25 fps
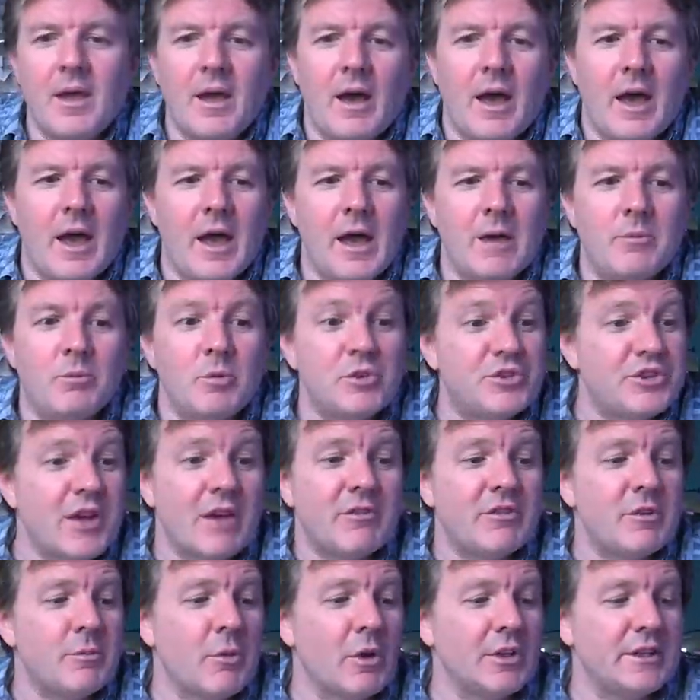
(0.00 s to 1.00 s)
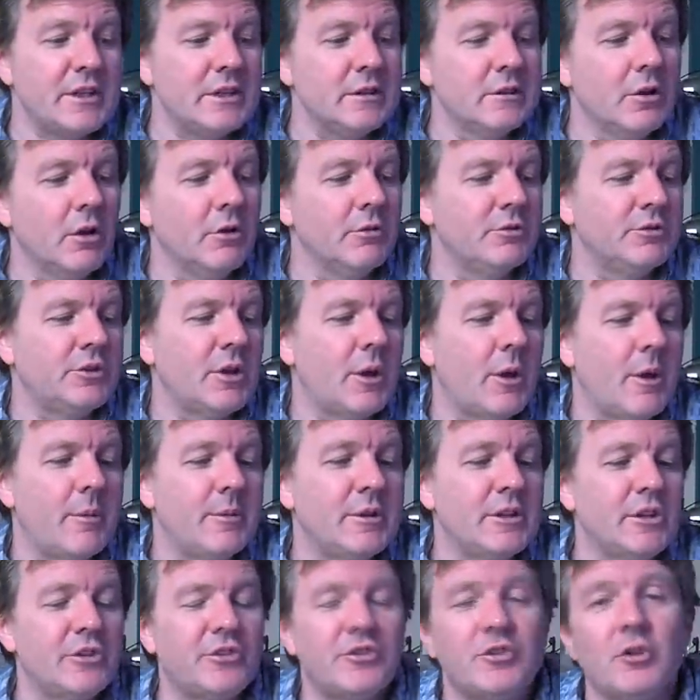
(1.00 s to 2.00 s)
Um, which everybody loved. I
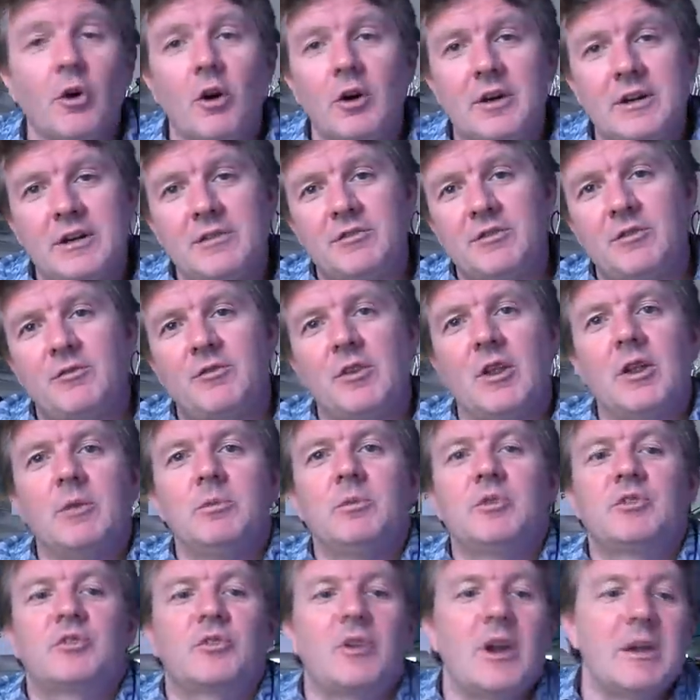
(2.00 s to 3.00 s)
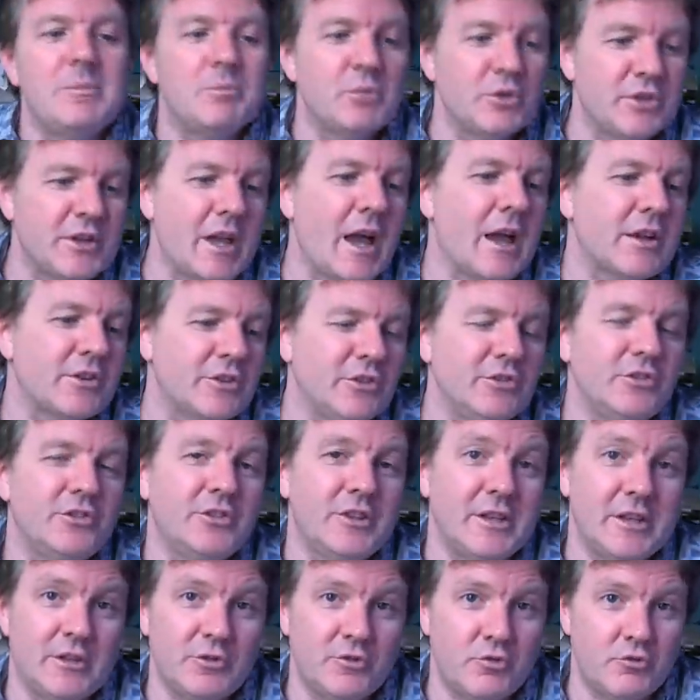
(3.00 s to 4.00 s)
mean, the story of the film was great, but the action
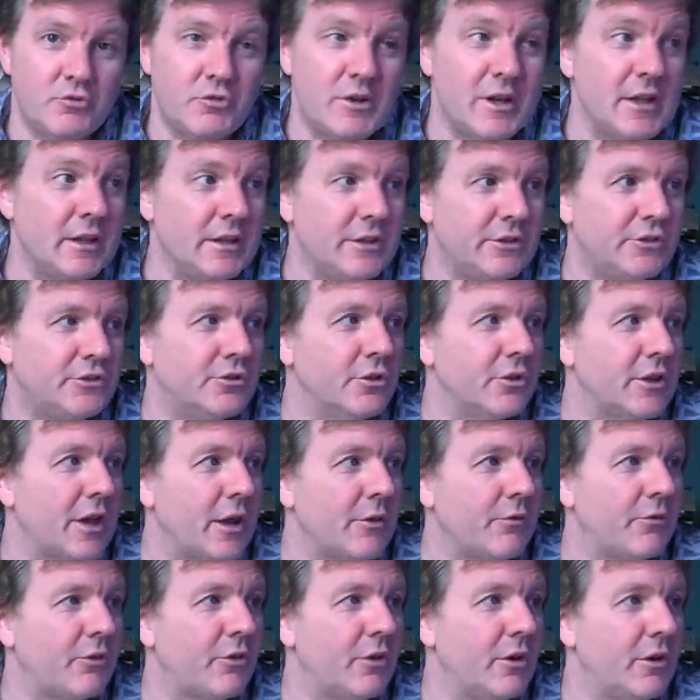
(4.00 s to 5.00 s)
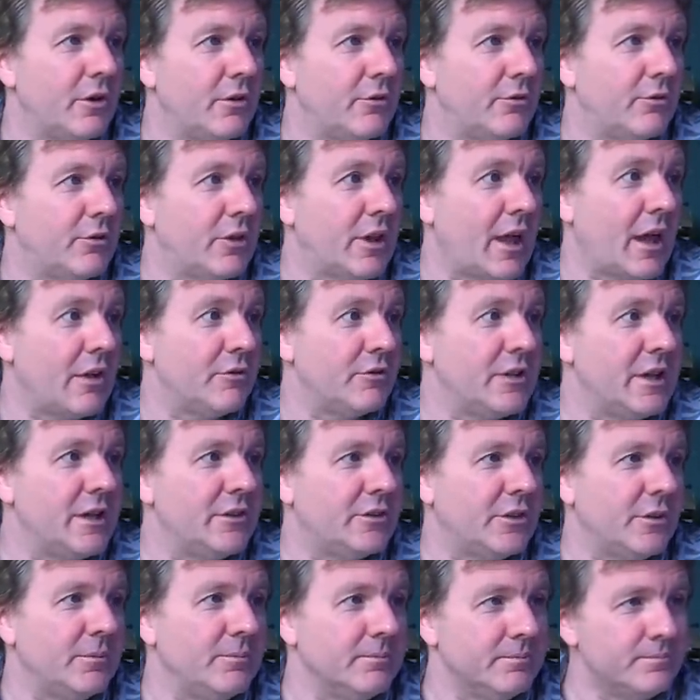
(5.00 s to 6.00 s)
scenes really stood out for, for that
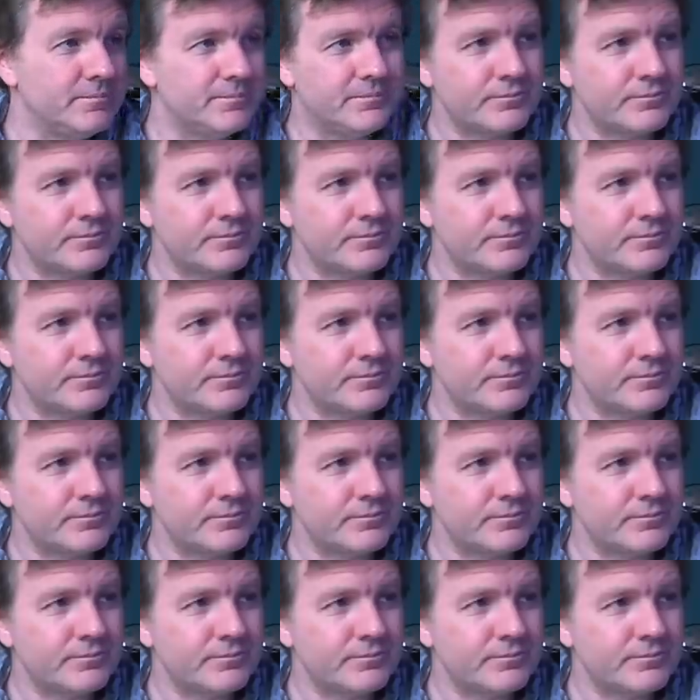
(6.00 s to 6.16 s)
reason.